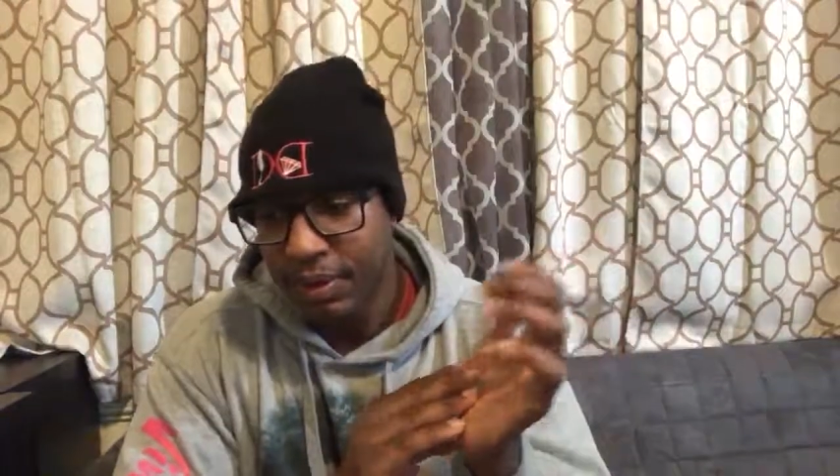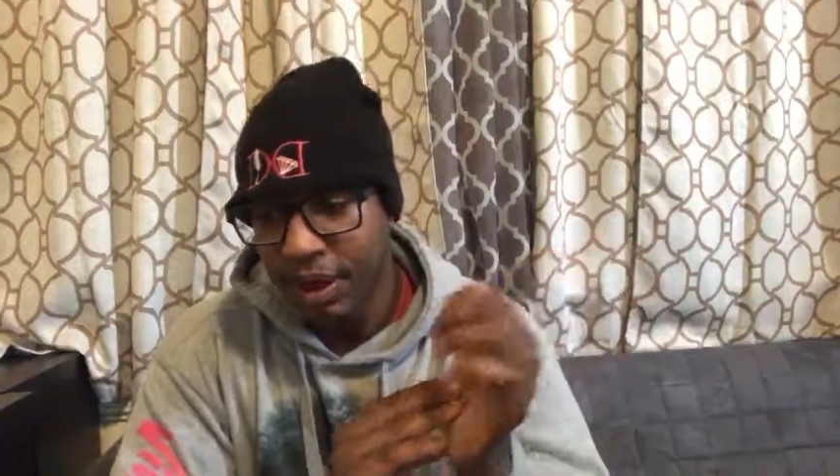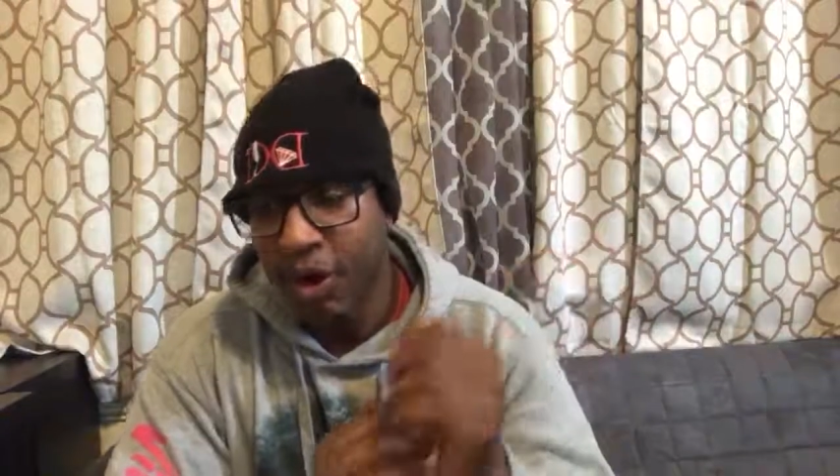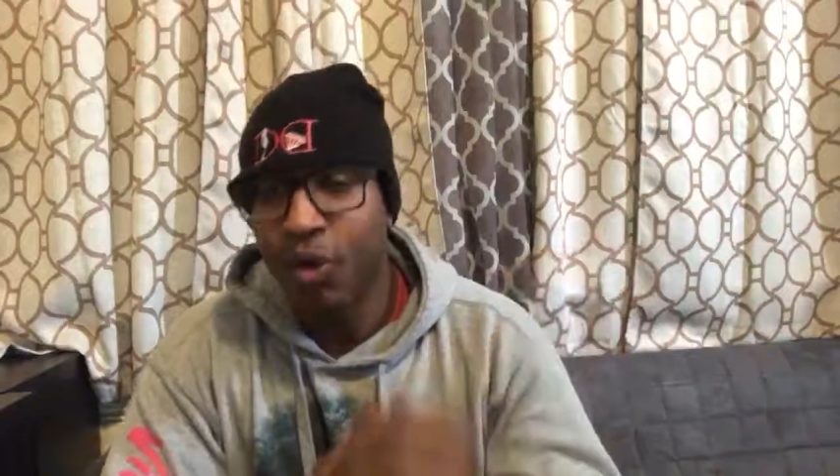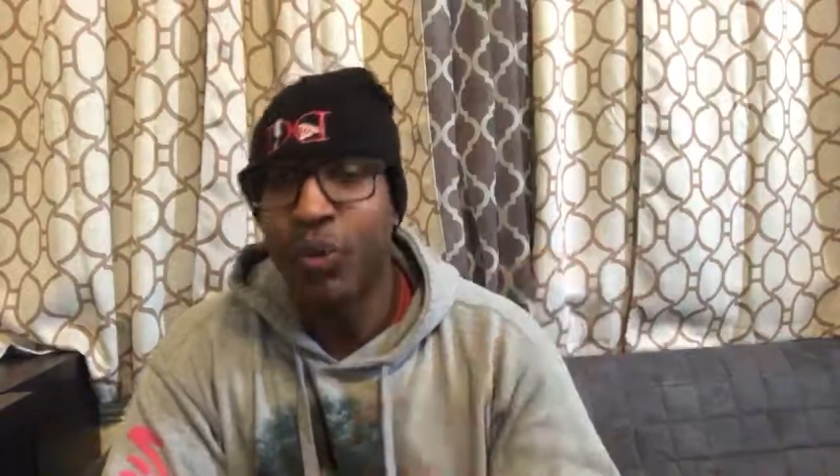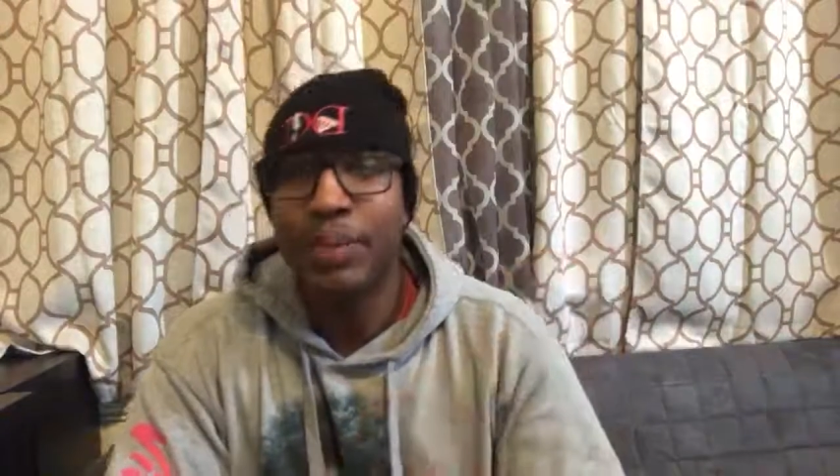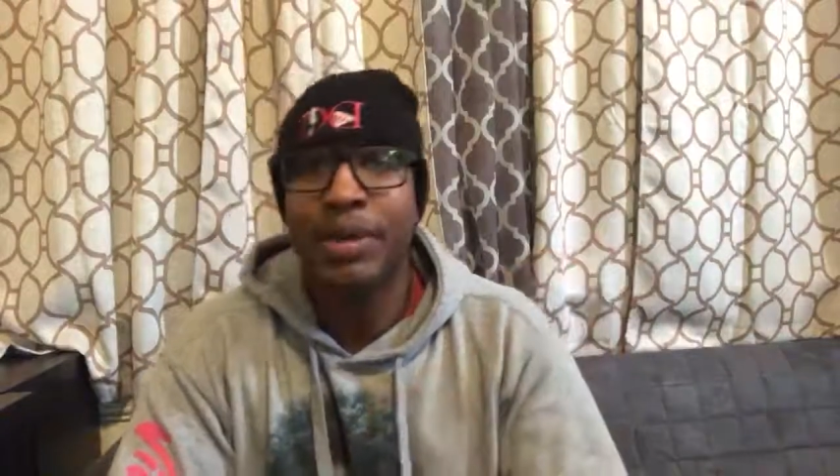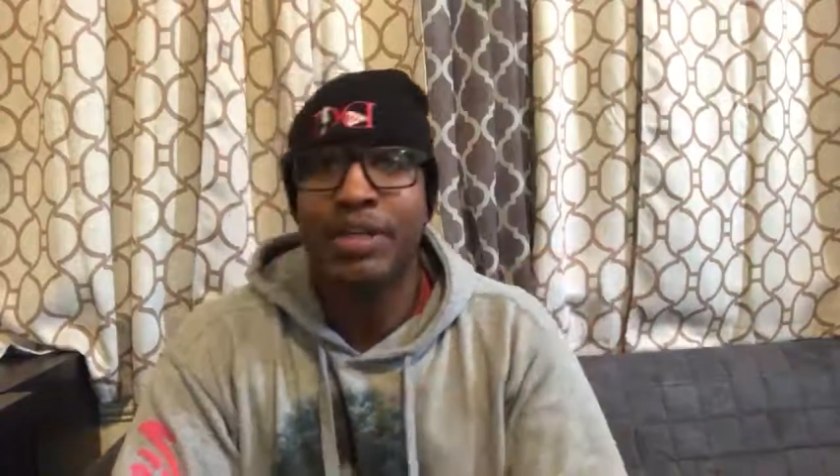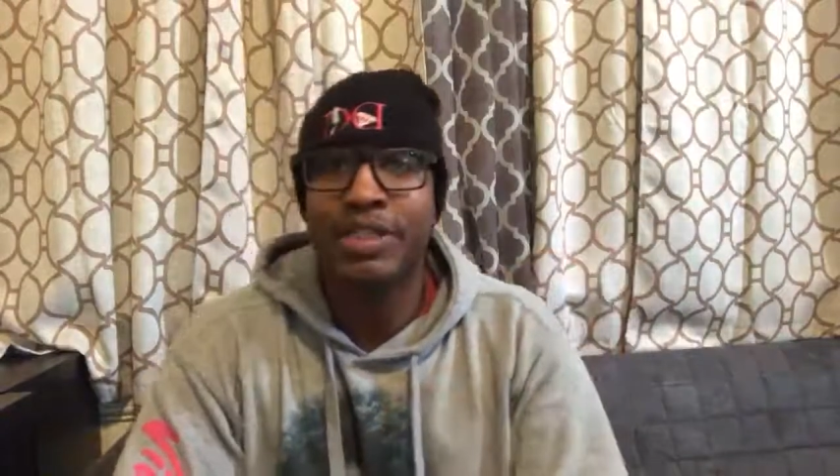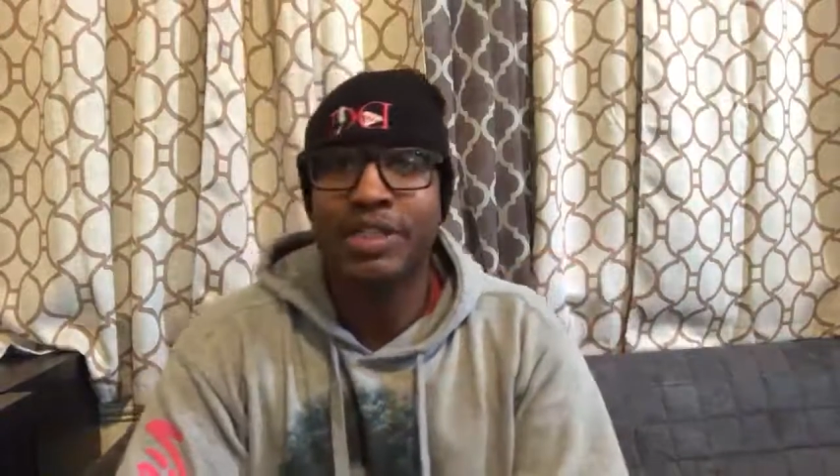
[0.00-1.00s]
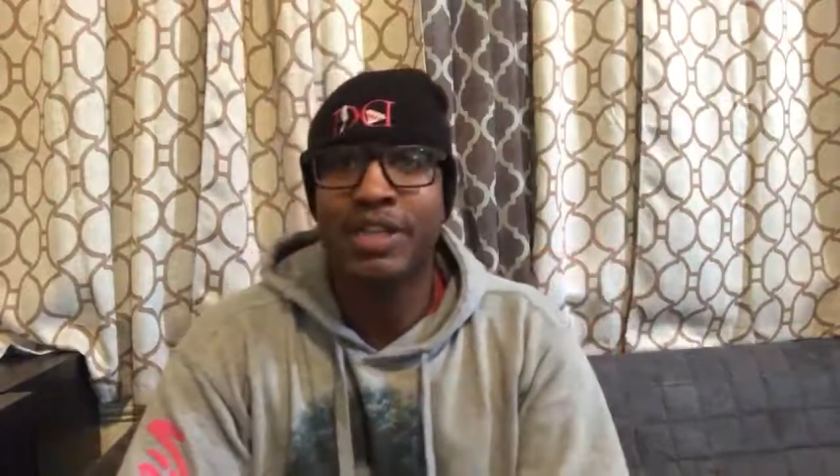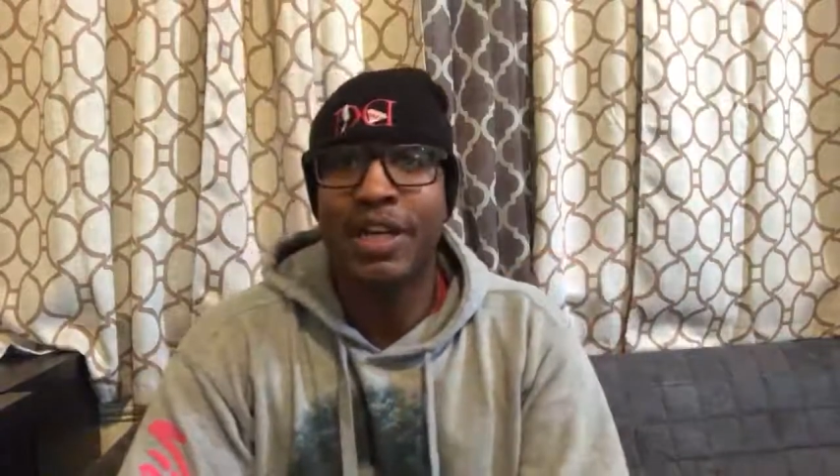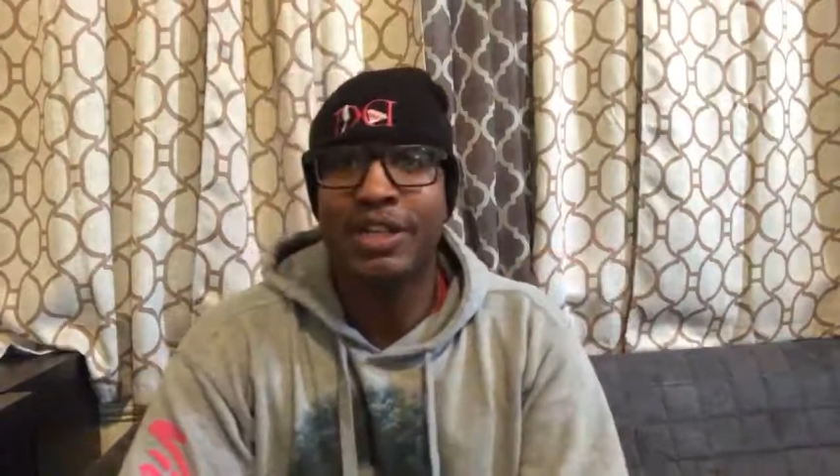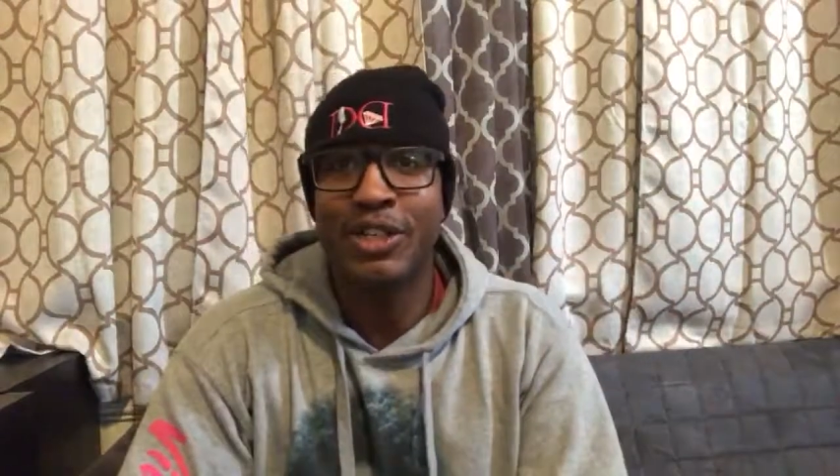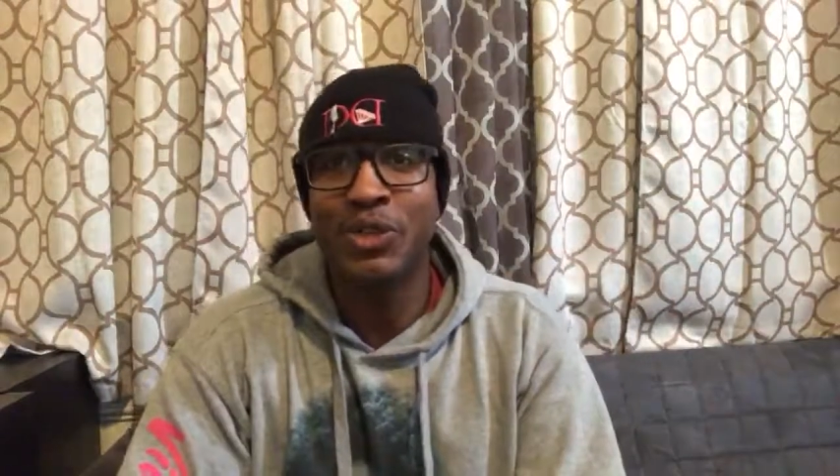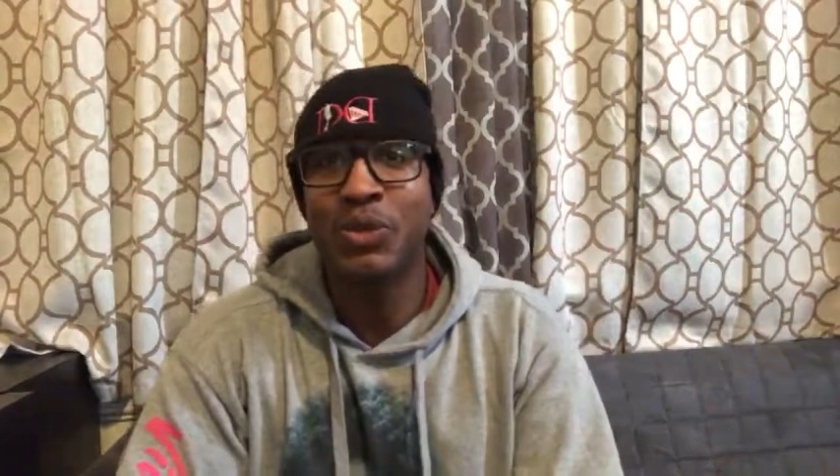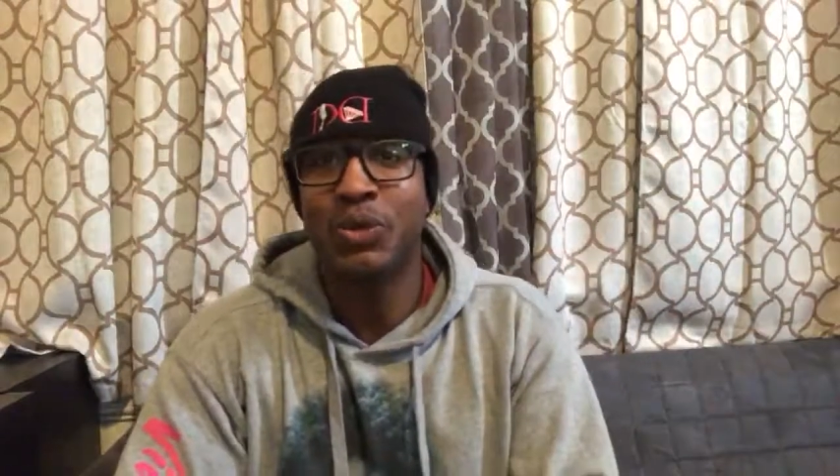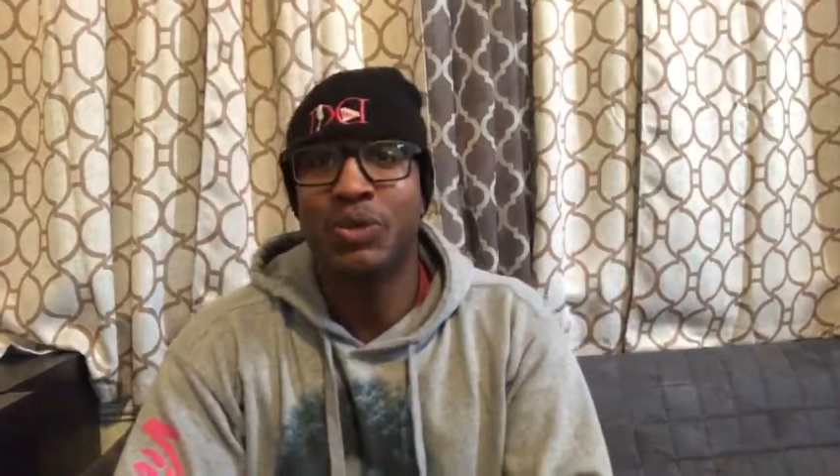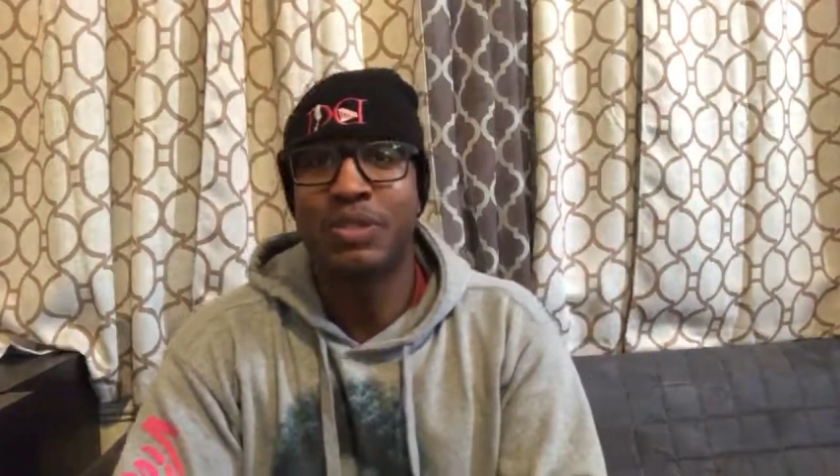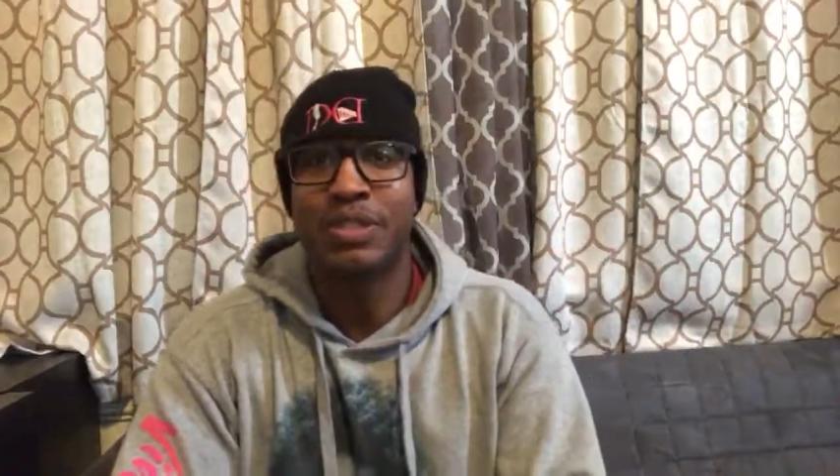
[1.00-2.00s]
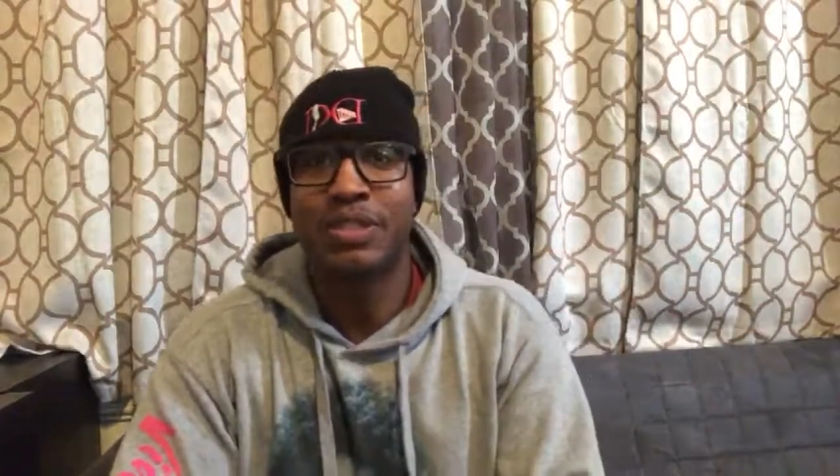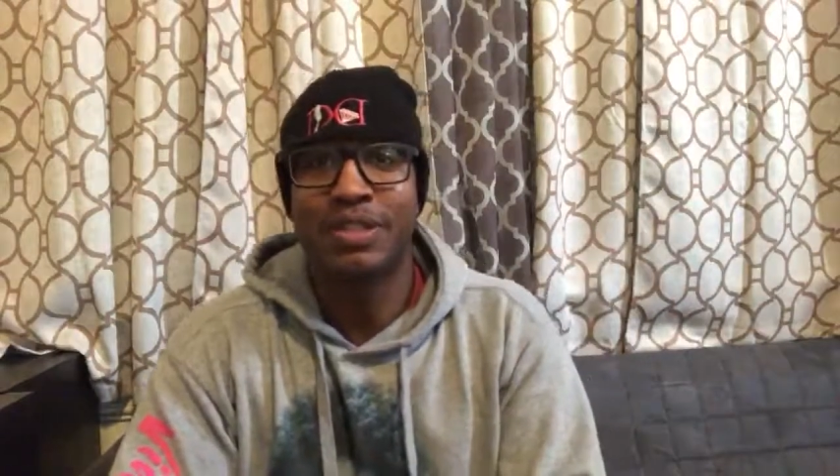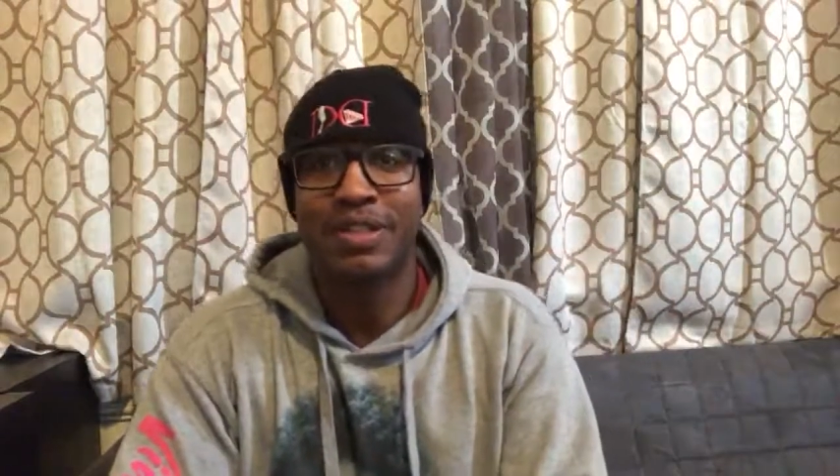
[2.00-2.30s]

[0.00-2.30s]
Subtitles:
Oh, women are just like dudes.